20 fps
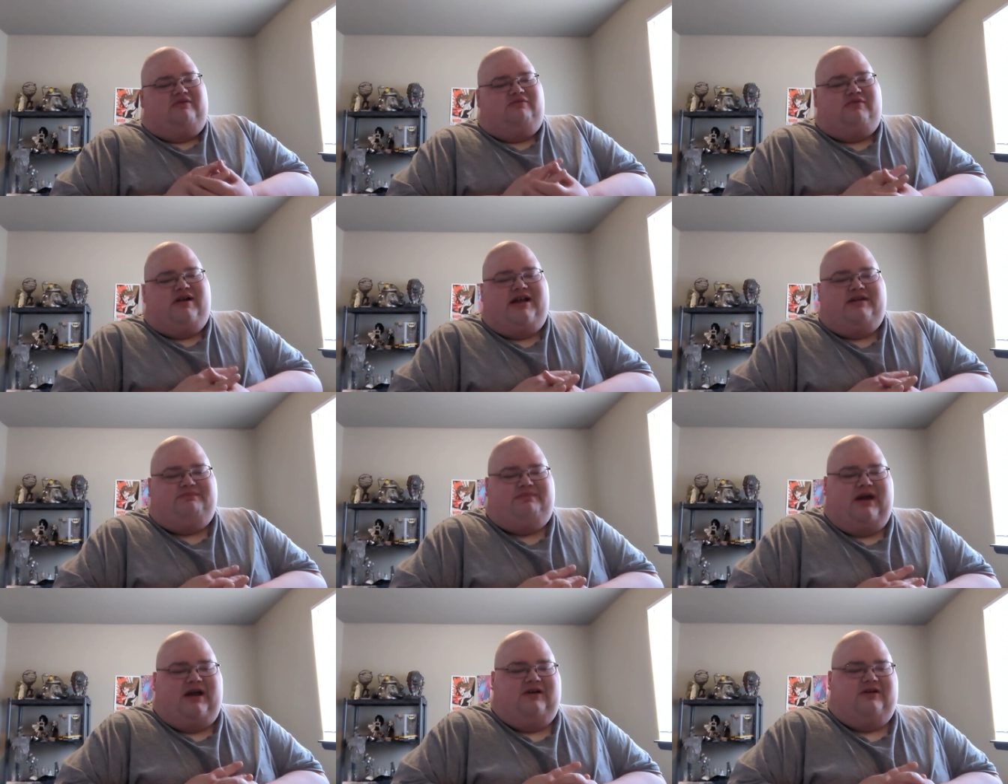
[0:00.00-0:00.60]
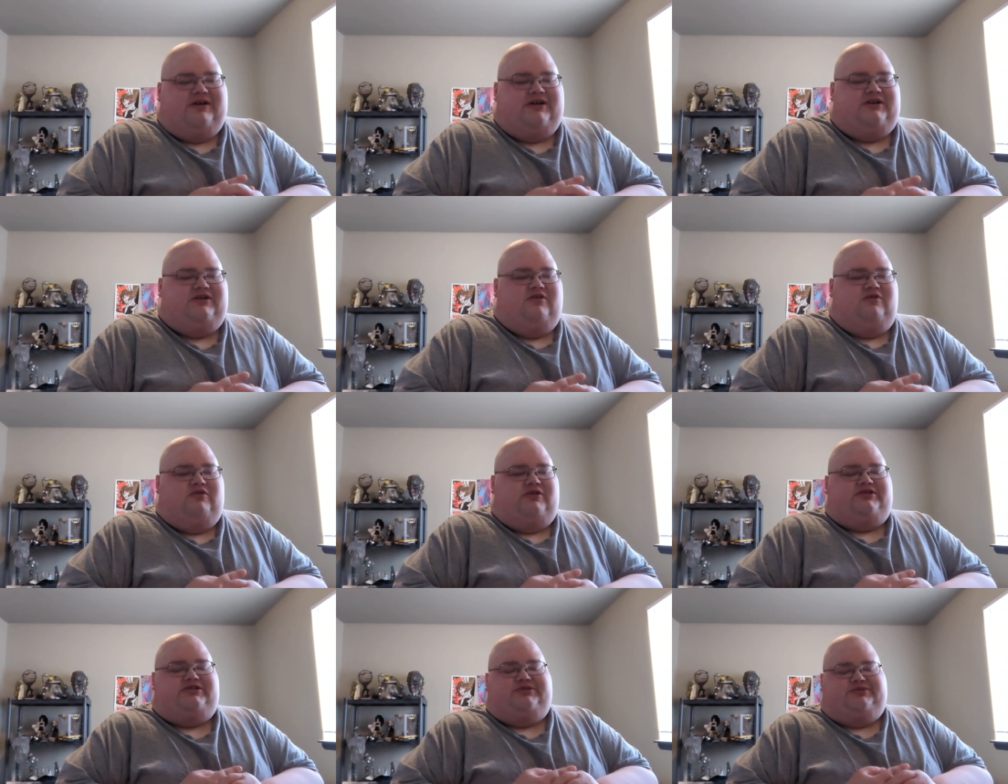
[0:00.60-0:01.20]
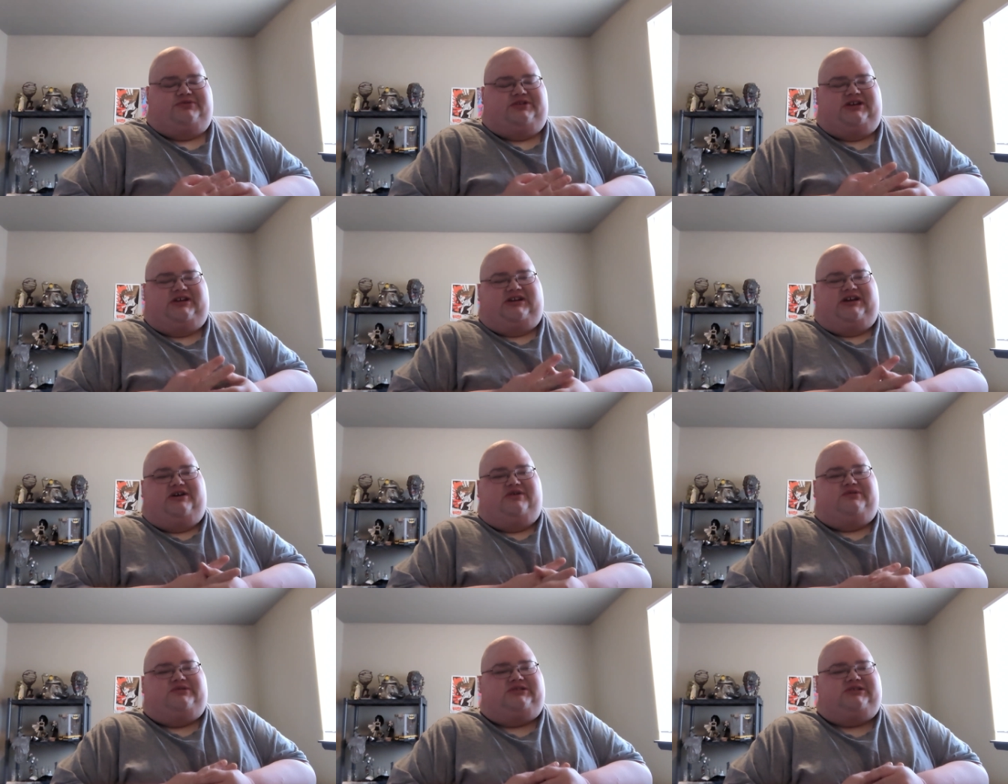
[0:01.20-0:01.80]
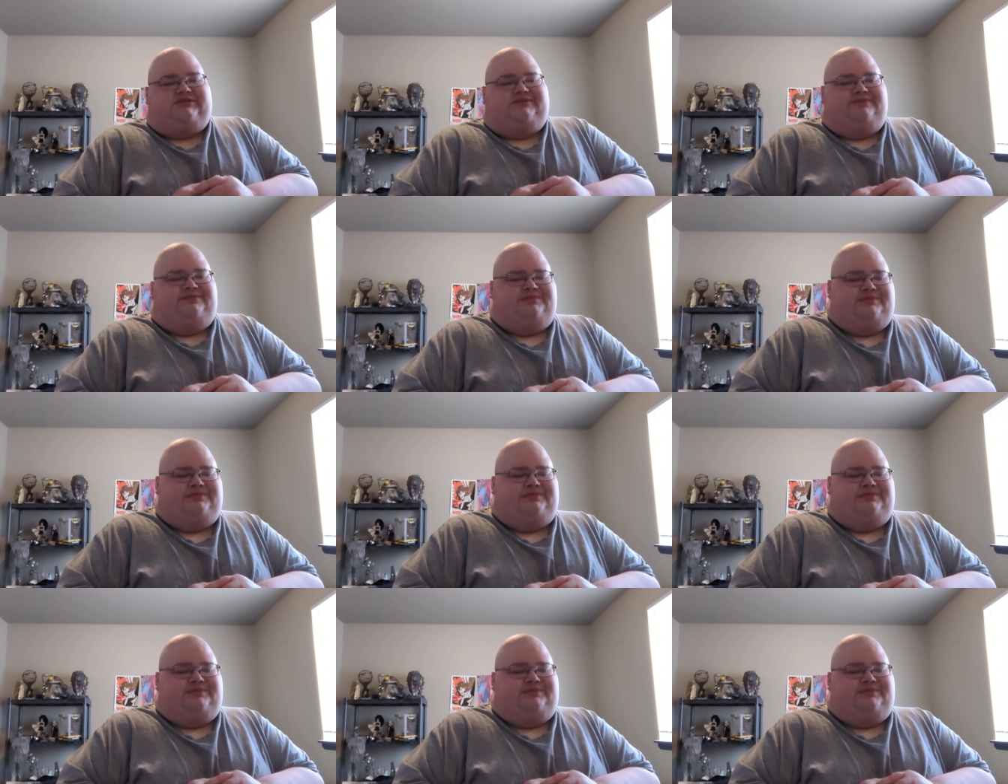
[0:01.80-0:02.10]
Red Baron or Totino's.